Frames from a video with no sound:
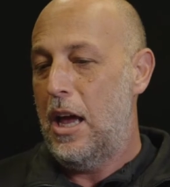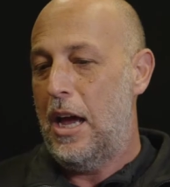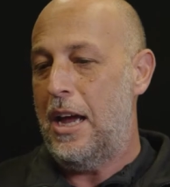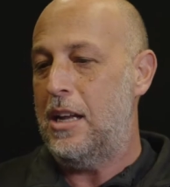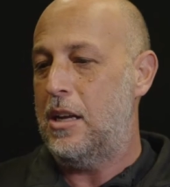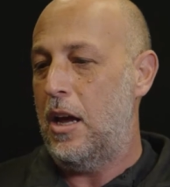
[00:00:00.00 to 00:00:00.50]

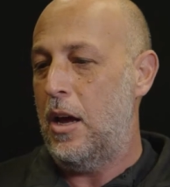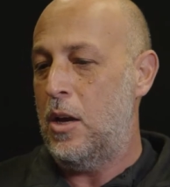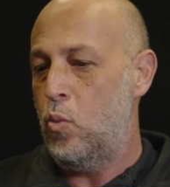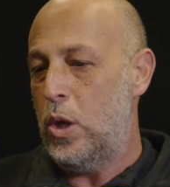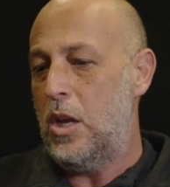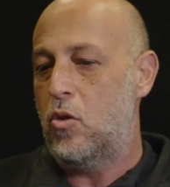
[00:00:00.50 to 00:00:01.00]
And, right.
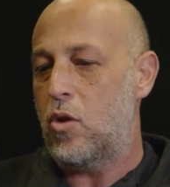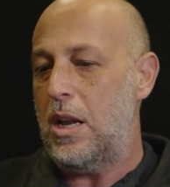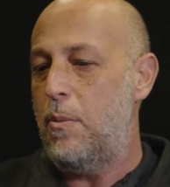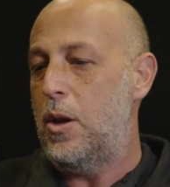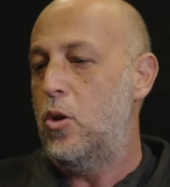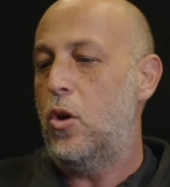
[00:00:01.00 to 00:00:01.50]
and with
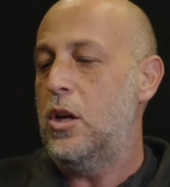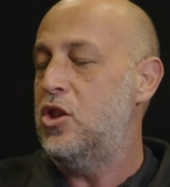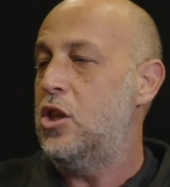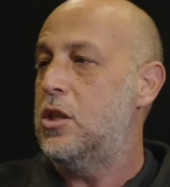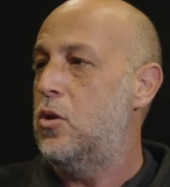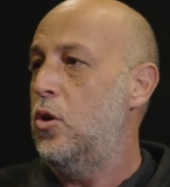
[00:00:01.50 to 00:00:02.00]
Incredibuild, you,
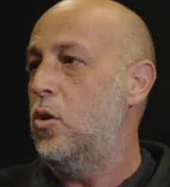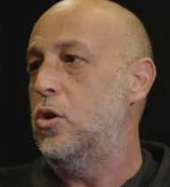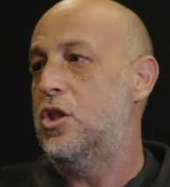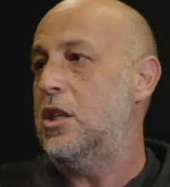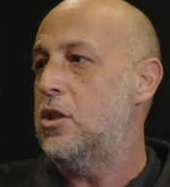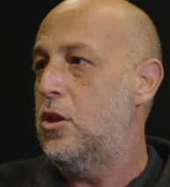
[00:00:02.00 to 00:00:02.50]
can just, you
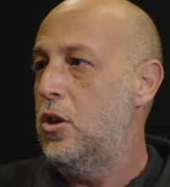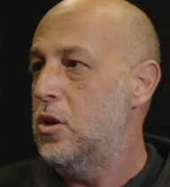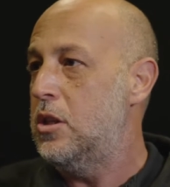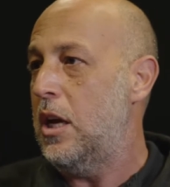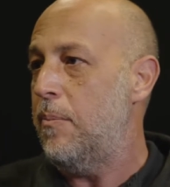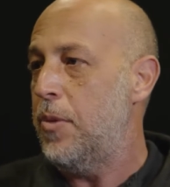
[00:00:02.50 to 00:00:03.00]
could just
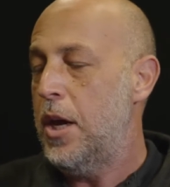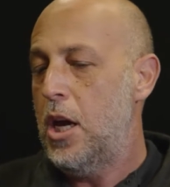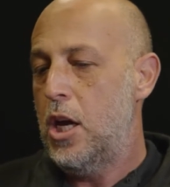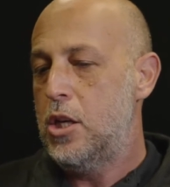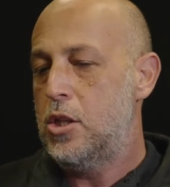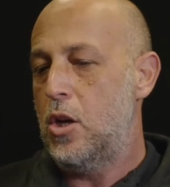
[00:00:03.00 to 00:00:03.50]
use them.
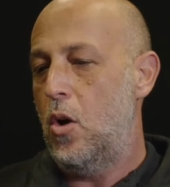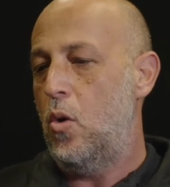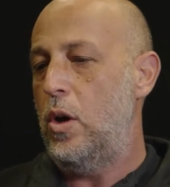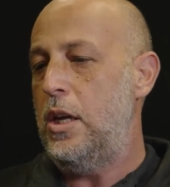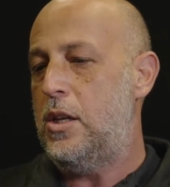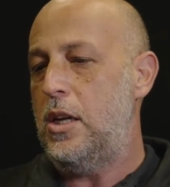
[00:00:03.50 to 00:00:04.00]
So
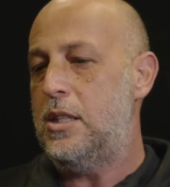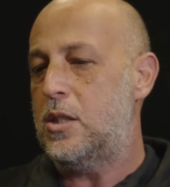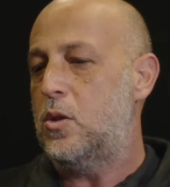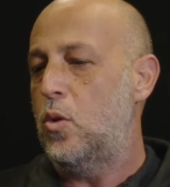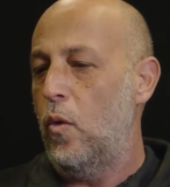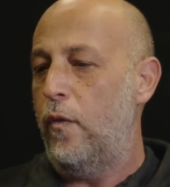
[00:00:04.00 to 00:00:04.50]
it, it's
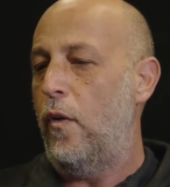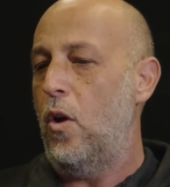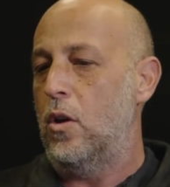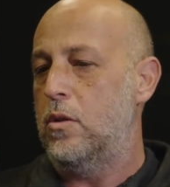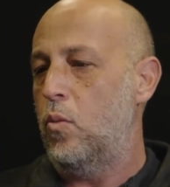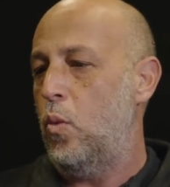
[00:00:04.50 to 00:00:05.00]

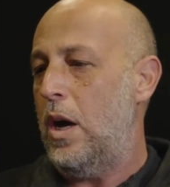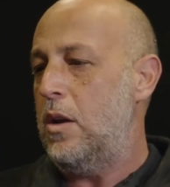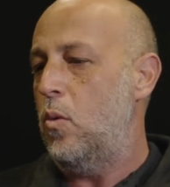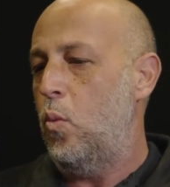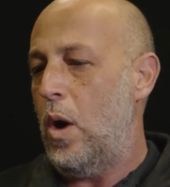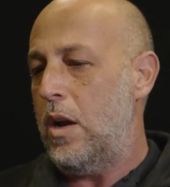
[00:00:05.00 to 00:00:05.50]
twofold. One,
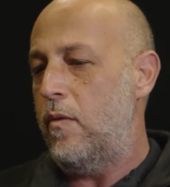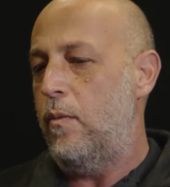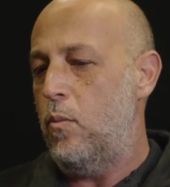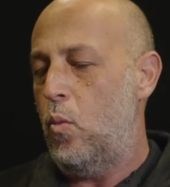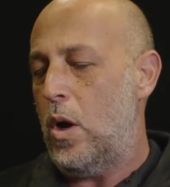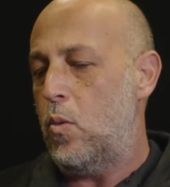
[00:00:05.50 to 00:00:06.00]
one,
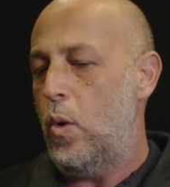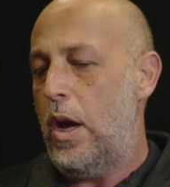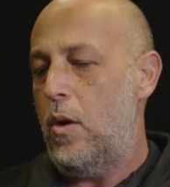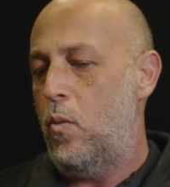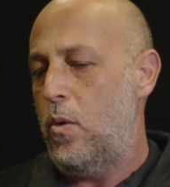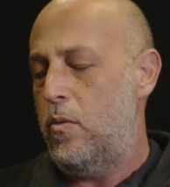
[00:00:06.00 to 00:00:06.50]
one, way,
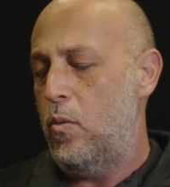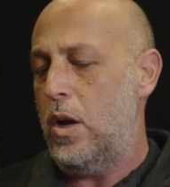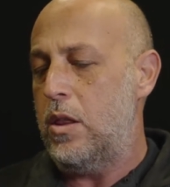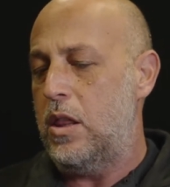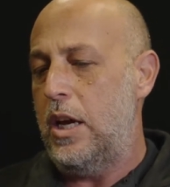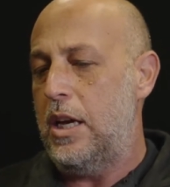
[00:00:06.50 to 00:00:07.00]

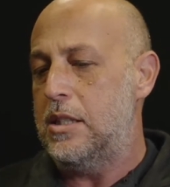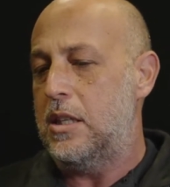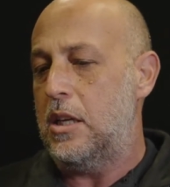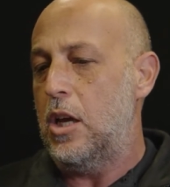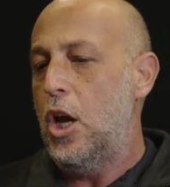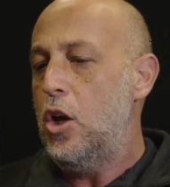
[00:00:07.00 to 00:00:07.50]
one thing is
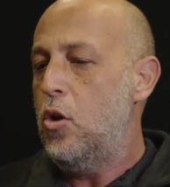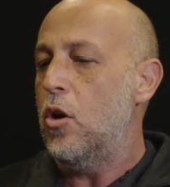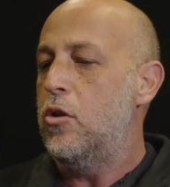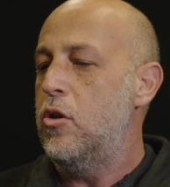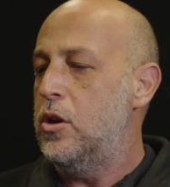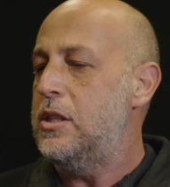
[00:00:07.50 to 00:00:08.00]
that
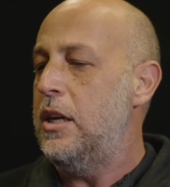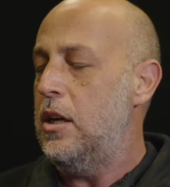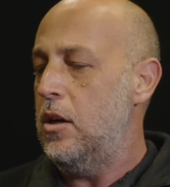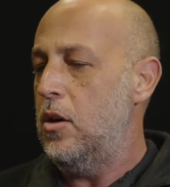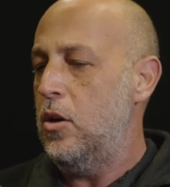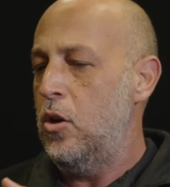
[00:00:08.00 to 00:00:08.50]
you're using,
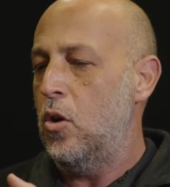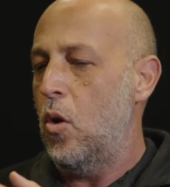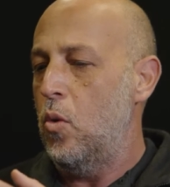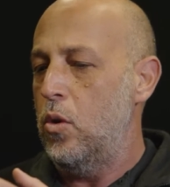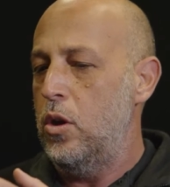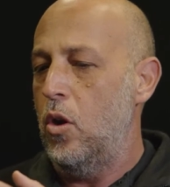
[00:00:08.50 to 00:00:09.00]
you
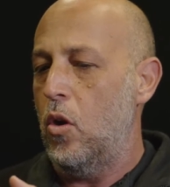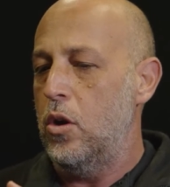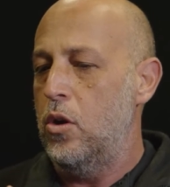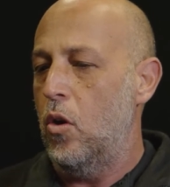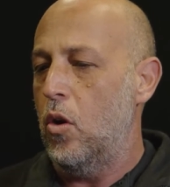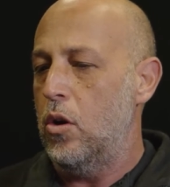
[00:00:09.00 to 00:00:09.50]
know, your,
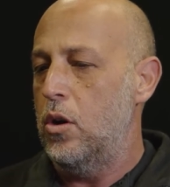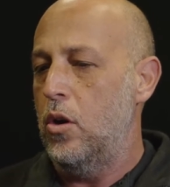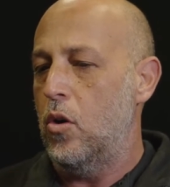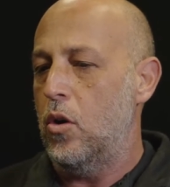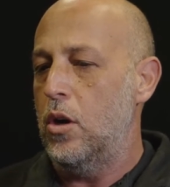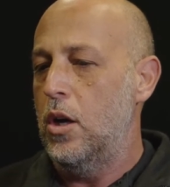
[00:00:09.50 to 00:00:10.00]
your,
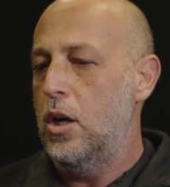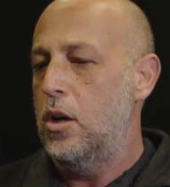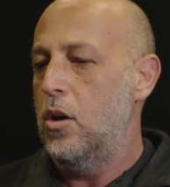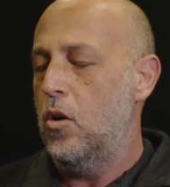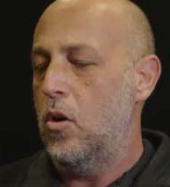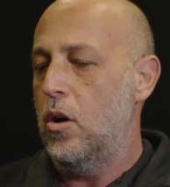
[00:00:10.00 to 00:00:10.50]
your,
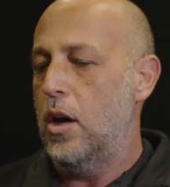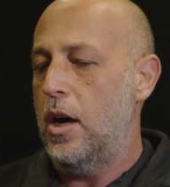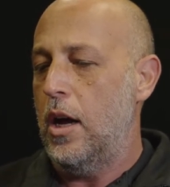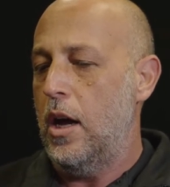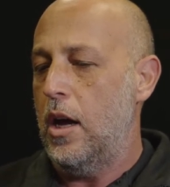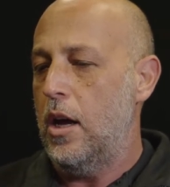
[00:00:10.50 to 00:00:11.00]
your,
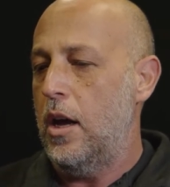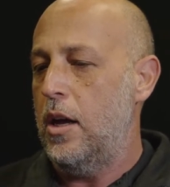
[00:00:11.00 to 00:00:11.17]
uh,